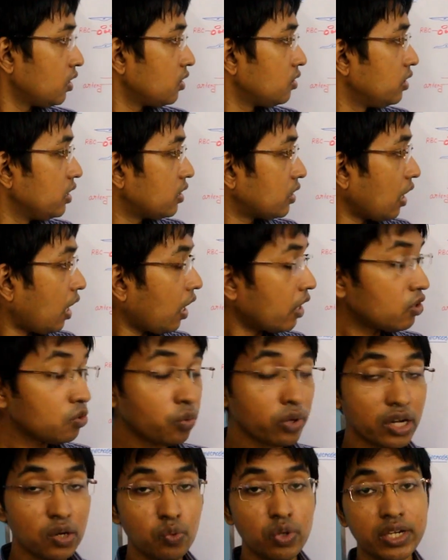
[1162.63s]
The third
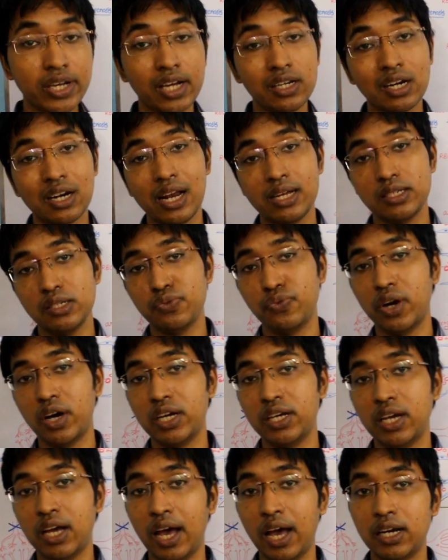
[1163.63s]
way we can classify
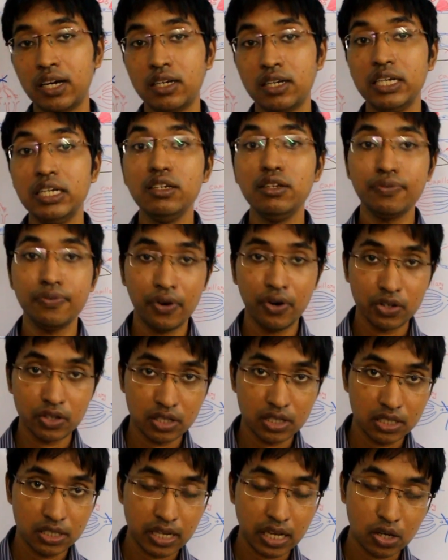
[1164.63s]
an infarct
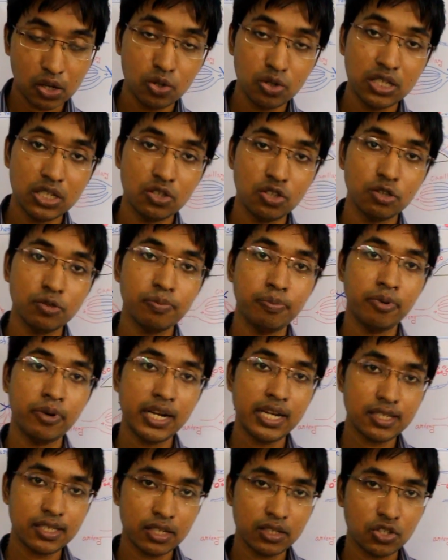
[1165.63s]
is according to
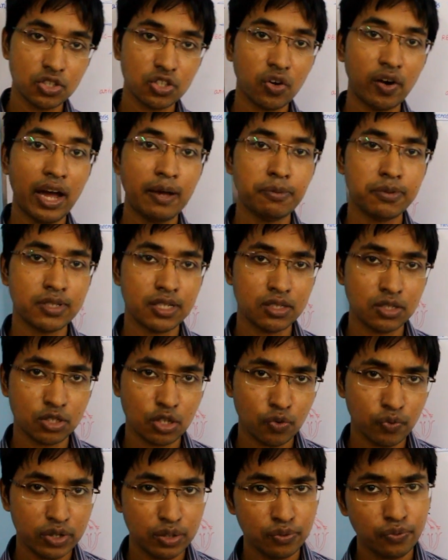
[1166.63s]
presence or absence
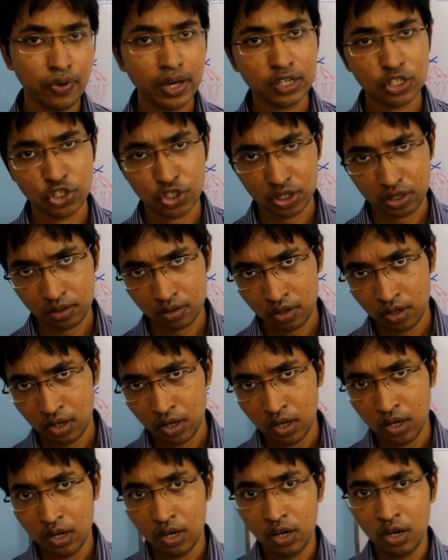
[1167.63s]
of infection.
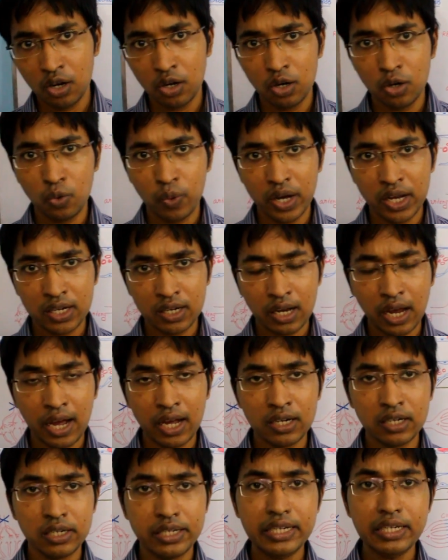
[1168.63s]
When
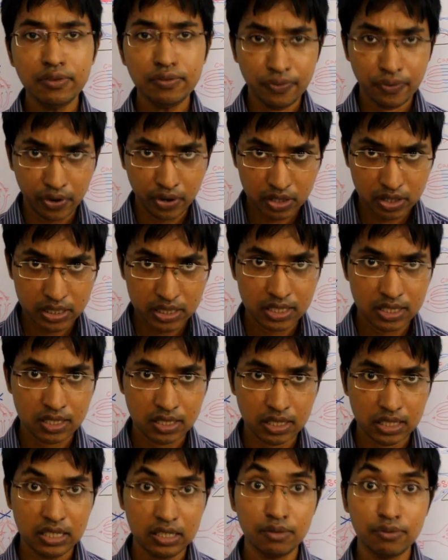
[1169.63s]
an infarct
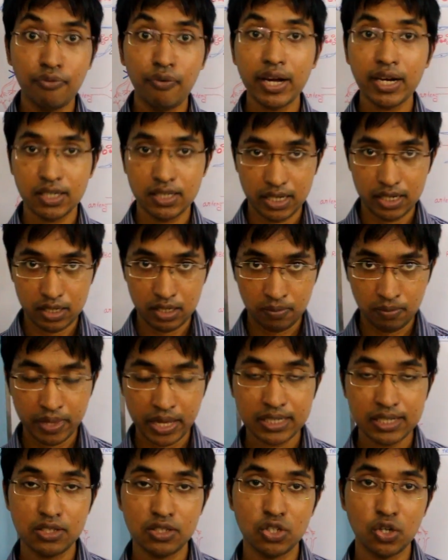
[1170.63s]
is infected,
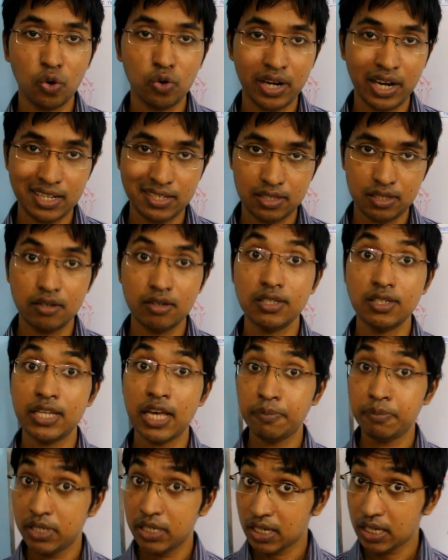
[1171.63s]
that is known as
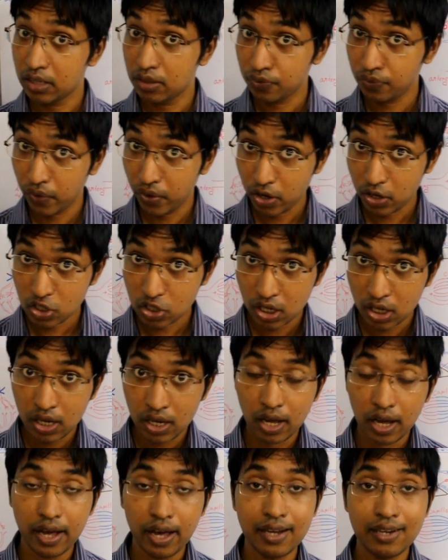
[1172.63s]
septic infarct,
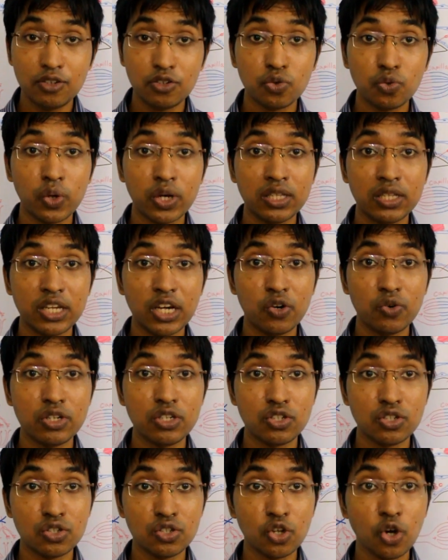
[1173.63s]
and when there
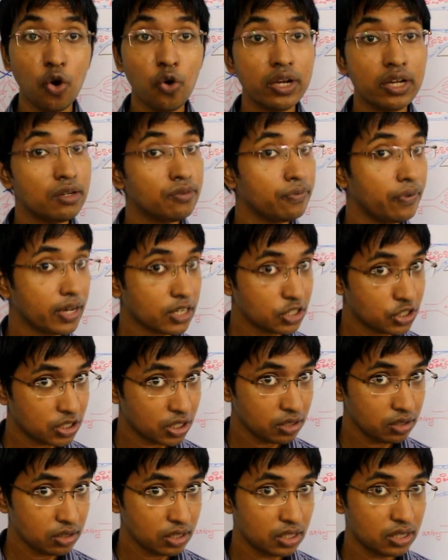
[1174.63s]
is no
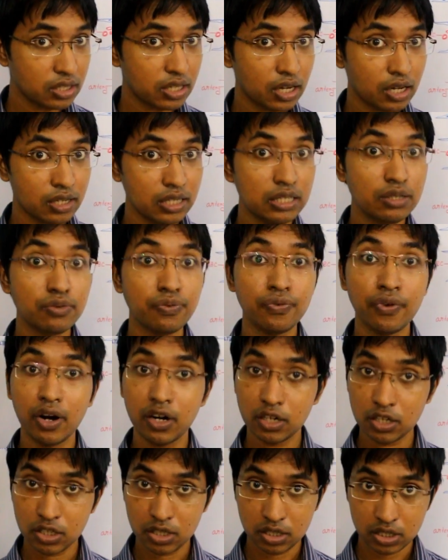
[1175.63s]
infection in the
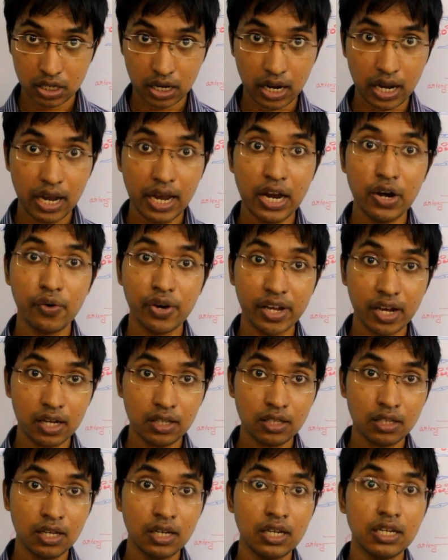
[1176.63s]
infarcted area,